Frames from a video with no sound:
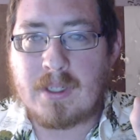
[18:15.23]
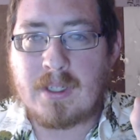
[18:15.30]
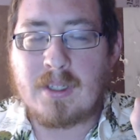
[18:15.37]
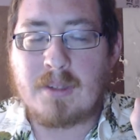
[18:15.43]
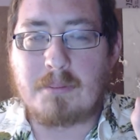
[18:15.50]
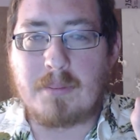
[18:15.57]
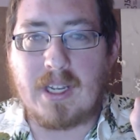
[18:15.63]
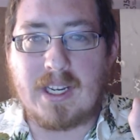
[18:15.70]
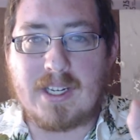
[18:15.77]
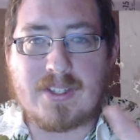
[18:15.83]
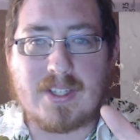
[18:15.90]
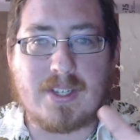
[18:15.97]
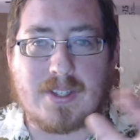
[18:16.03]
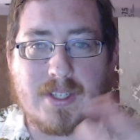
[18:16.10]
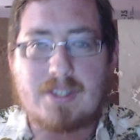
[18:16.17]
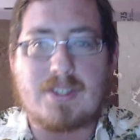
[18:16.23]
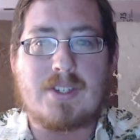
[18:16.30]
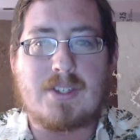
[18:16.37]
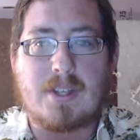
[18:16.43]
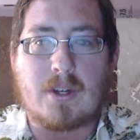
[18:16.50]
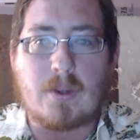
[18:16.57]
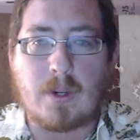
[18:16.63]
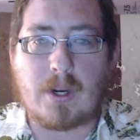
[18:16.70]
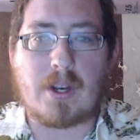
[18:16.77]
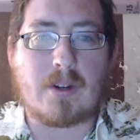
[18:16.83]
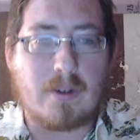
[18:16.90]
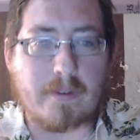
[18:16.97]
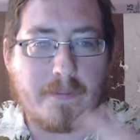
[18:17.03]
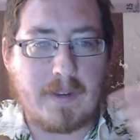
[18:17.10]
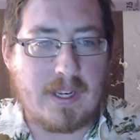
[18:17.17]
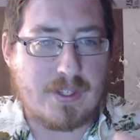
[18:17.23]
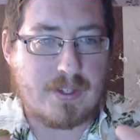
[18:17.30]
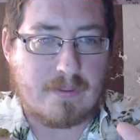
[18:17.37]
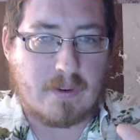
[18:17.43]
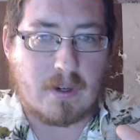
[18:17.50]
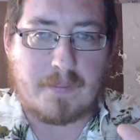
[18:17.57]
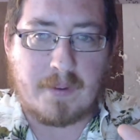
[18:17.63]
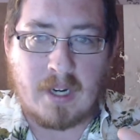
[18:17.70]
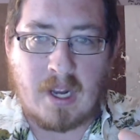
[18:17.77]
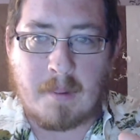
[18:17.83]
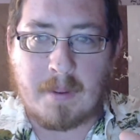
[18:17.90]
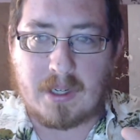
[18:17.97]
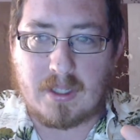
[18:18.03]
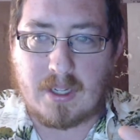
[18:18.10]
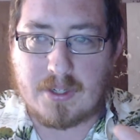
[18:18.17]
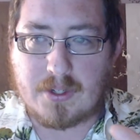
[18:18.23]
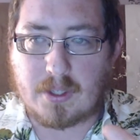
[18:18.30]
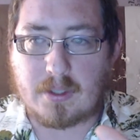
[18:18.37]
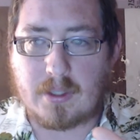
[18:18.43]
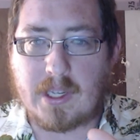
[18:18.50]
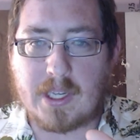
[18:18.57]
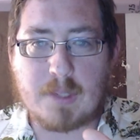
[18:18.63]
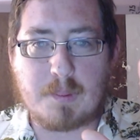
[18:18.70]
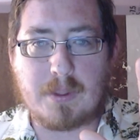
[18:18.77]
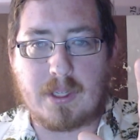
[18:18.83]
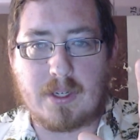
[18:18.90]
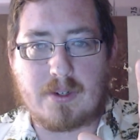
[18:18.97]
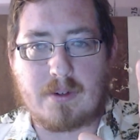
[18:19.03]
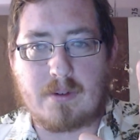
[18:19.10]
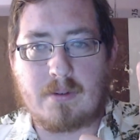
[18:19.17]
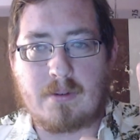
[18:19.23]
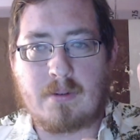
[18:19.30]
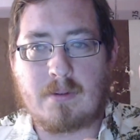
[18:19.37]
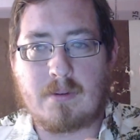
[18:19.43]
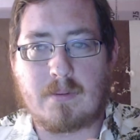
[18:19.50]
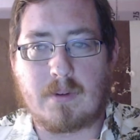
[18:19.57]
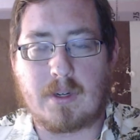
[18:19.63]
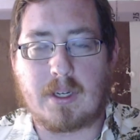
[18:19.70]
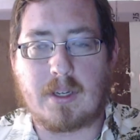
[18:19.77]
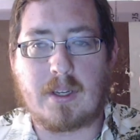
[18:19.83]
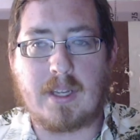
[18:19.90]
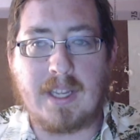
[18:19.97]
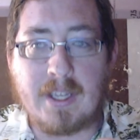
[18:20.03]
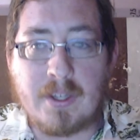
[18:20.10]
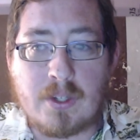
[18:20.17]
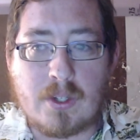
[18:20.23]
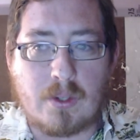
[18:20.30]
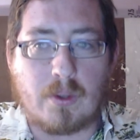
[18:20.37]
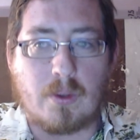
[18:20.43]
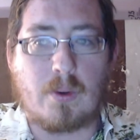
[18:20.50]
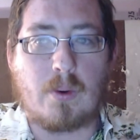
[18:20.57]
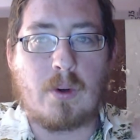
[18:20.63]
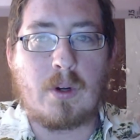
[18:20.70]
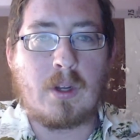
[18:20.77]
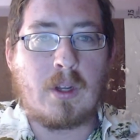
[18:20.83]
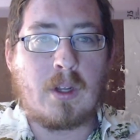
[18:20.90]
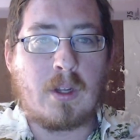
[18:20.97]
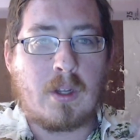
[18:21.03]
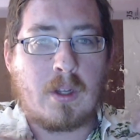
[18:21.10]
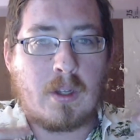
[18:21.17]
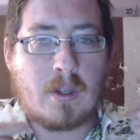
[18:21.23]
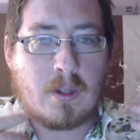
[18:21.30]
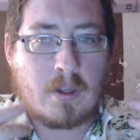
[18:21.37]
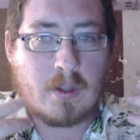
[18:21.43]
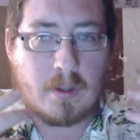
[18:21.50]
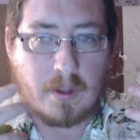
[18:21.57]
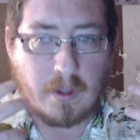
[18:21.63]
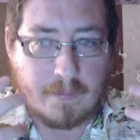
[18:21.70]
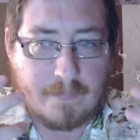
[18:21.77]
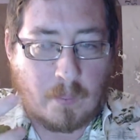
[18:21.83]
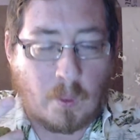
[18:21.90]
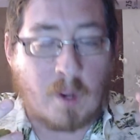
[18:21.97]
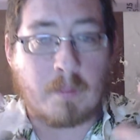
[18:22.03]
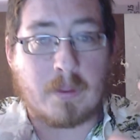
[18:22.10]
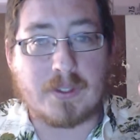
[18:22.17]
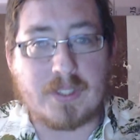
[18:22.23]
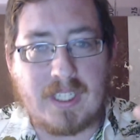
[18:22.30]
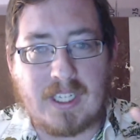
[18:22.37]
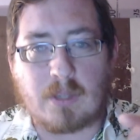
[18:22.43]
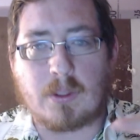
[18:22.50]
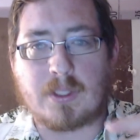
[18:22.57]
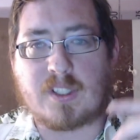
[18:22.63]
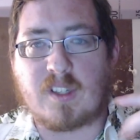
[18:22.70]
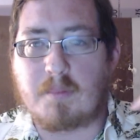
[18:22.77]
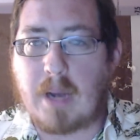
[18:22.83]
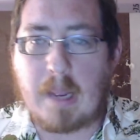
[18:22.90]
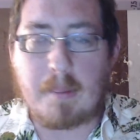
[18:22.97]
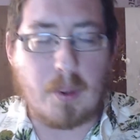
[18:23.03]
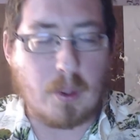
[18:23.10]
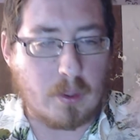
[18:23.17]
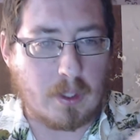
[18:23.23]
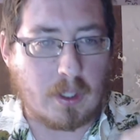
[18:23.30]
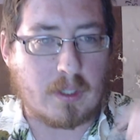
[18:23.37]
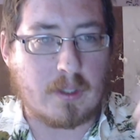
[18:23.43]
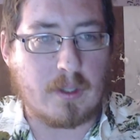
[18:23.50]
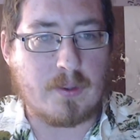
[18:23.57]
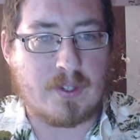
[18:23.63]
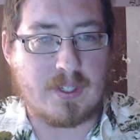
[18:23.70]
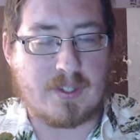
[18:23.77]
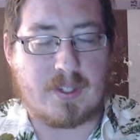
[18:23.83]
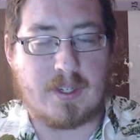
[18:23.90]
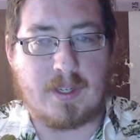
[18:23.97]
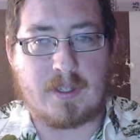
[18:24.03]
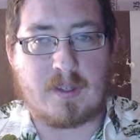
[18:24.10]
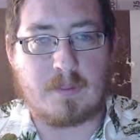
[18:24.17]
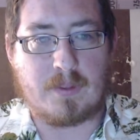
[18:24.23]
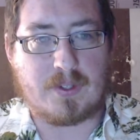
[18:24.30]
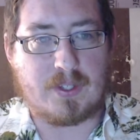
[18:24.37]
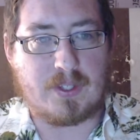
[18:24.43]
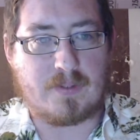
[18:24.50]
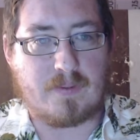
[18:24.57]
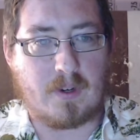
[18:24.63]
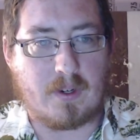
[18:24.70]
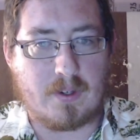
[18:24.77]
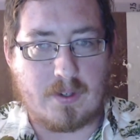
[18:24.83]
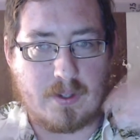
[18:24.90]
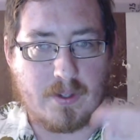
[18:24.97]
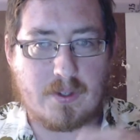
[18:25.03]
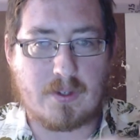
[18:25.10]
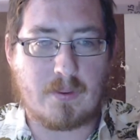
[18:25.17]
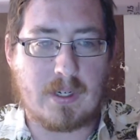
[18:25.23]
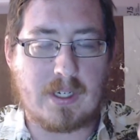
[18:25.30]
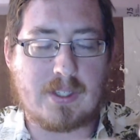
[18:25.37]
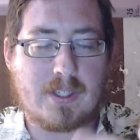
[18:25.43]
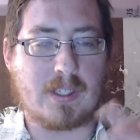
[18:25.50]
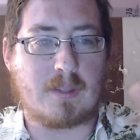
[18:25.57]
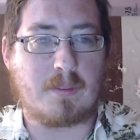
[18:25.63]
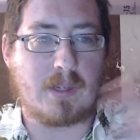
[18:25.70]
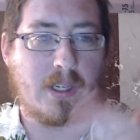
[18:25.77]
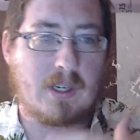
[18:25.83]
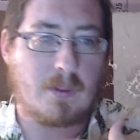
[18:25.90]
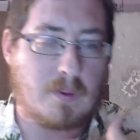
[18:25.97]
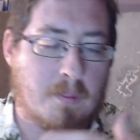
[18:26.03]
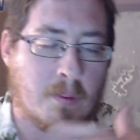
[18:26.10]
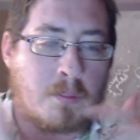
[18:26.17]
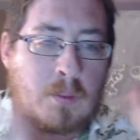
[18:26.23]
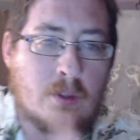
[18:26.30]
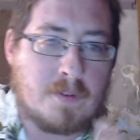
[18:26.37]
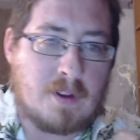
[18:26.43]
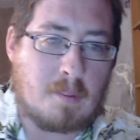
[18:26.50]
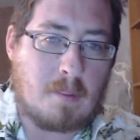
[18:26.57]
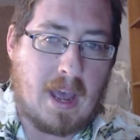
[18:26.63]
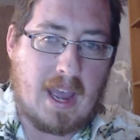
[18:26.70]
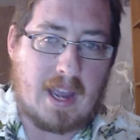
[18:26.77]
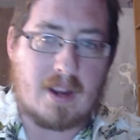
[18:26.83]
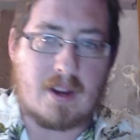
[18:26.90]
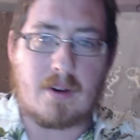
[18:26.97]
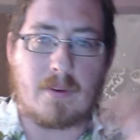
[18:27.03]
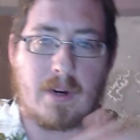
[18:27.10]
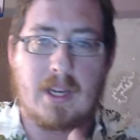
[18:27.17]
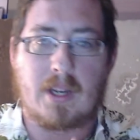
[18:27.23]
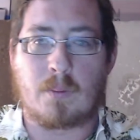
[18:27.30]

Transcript: Yeah, he says this is the critical phase of our phenomenological expedition, right, into the formal sequence of bipolar closeness and intimacy spheres. This is what I said at the beginning. We've been moving back, right?